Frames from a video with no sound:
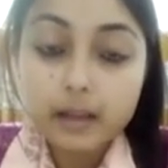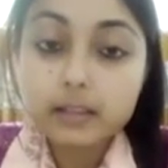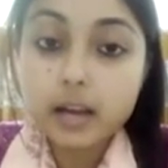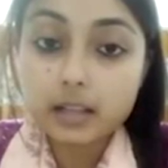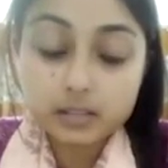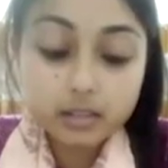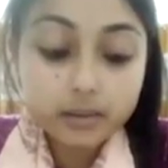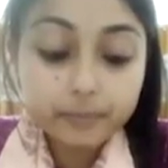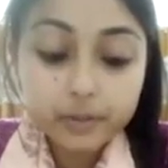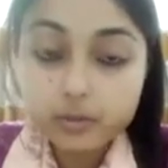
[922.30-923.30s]
The answer
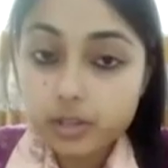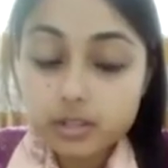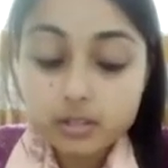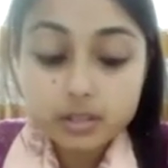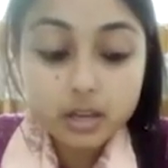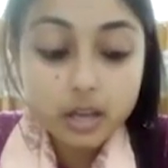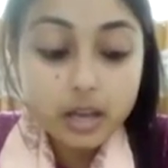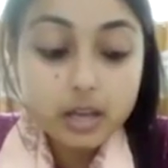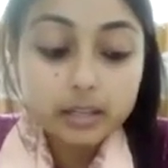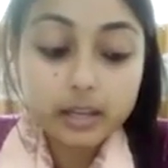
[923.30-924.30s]
to this:
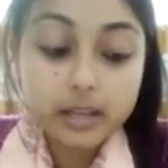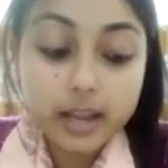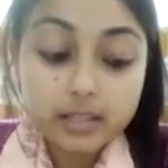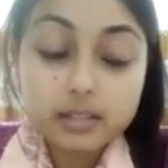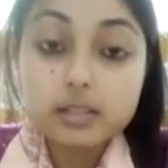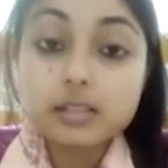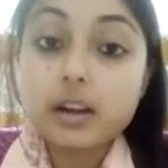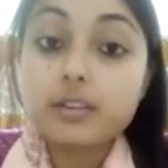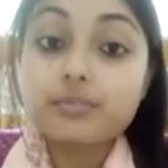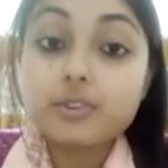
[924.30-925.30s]
the cattle
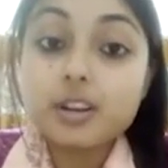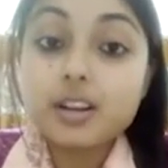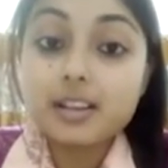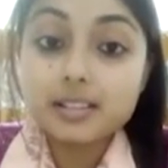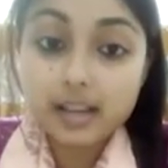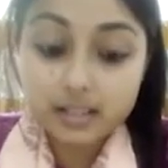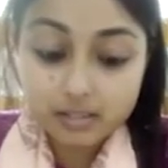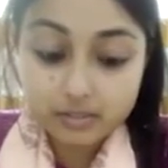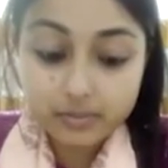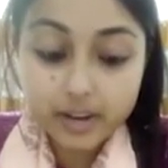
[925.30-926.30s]
are fully
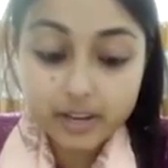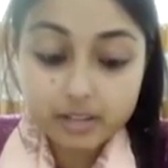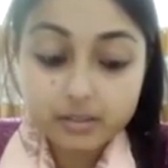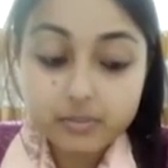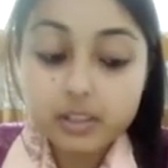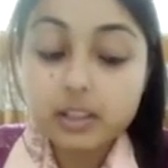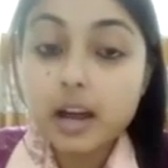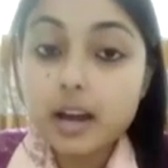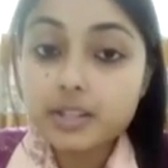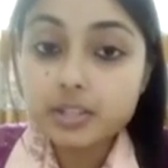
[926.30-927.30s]
satisfied with
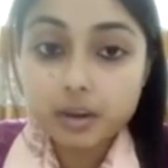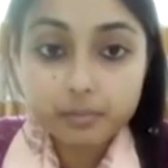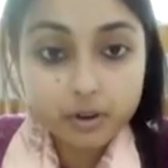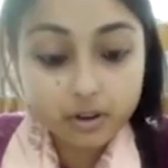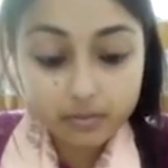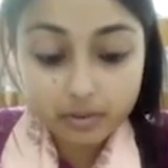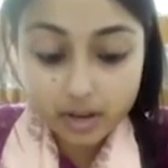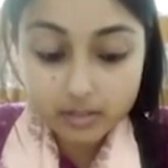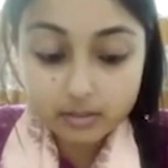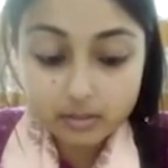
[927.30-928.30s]
large number of
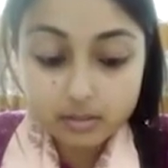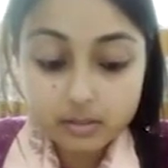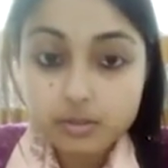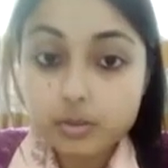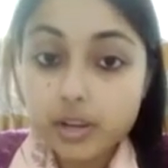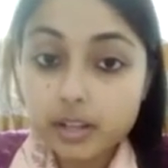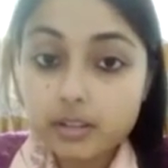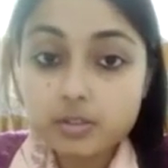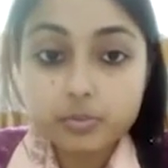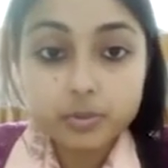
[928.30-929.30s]
grasses together
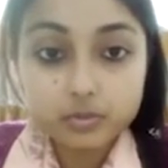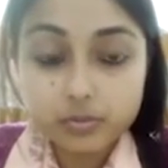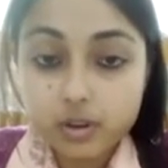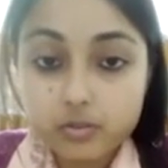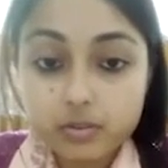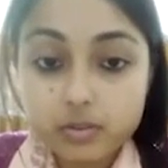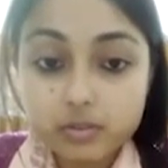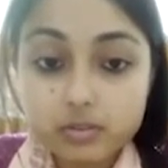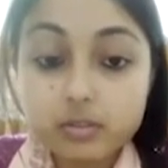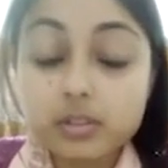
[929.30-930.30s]
to be swallowed.
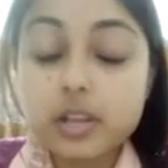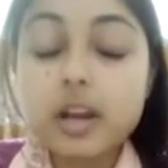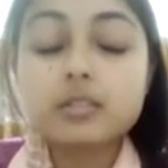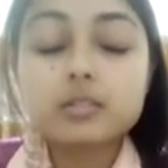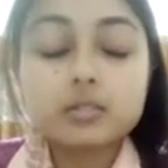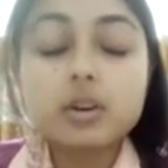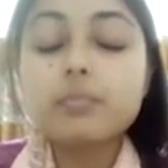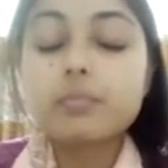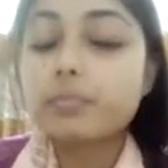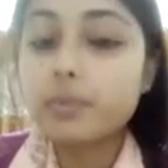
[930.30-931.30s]
So they are so
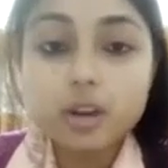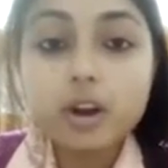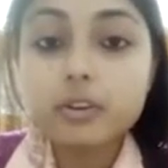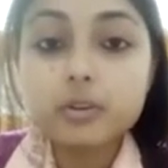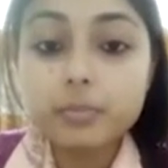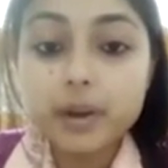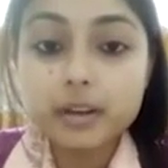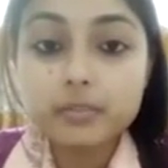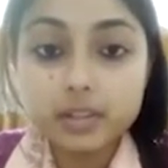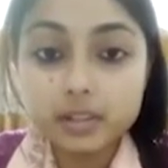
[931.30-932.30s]

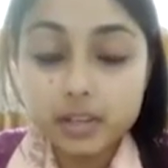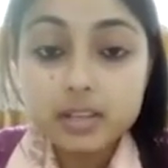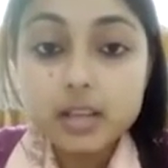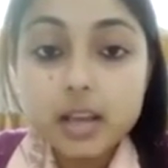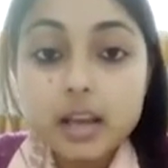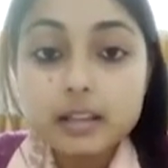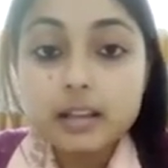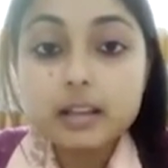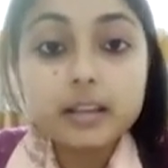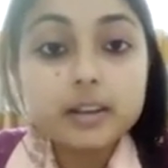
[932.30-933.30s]
preoccupied with this
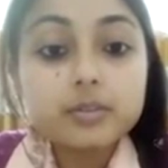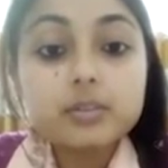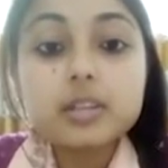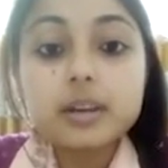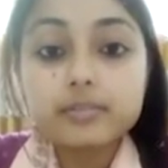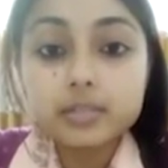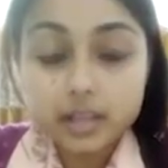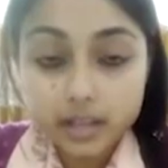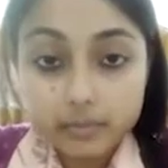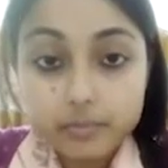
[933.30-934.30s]
that they don't have
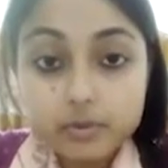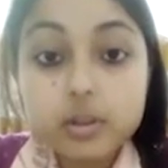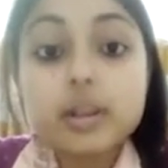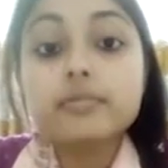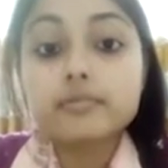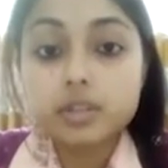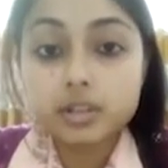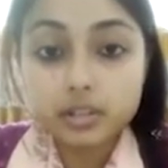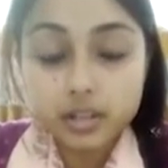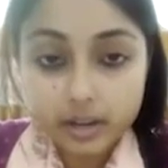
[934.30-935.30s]
time to lift
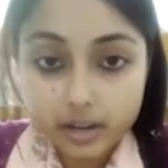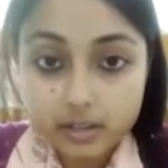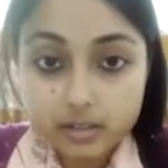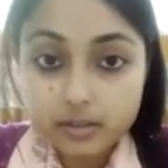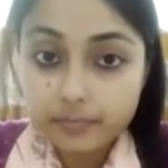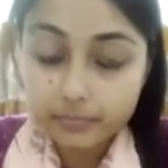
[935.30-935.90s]
their head.